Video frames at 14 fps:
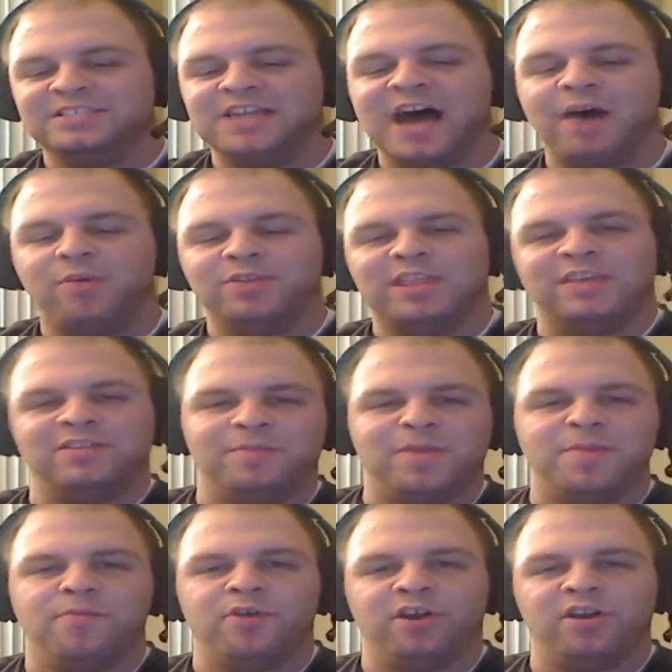not what they think
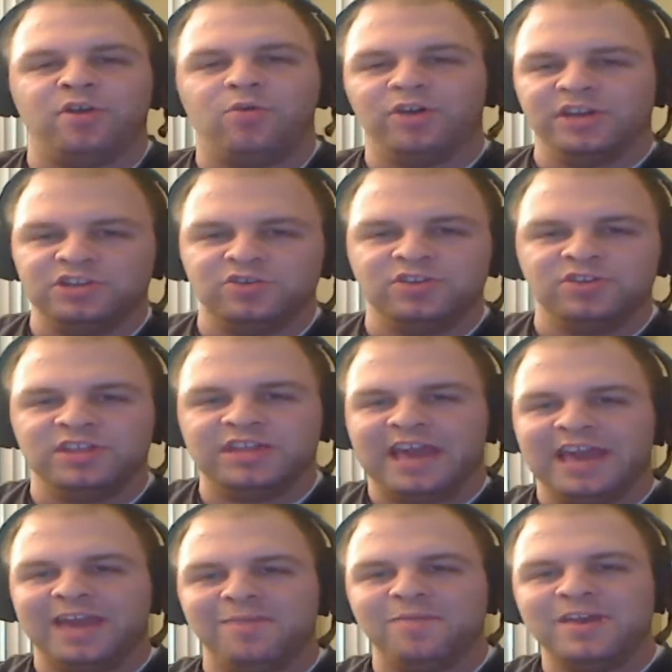people are going to want to do in the
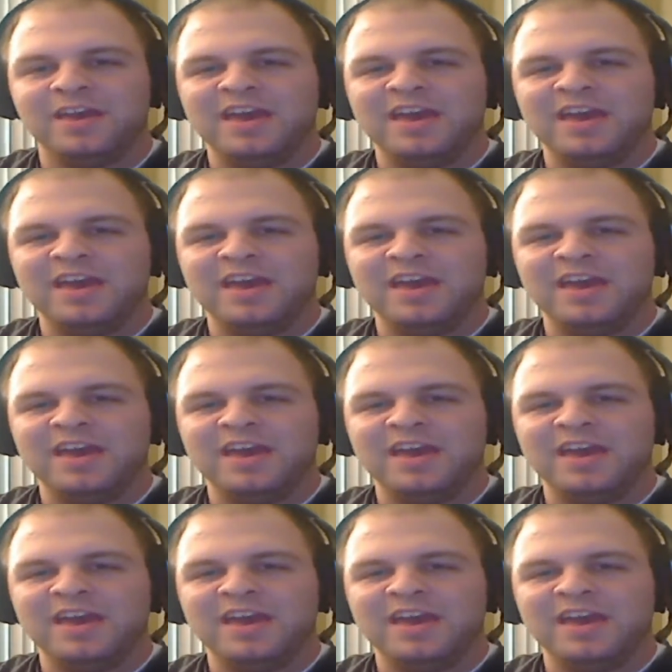game,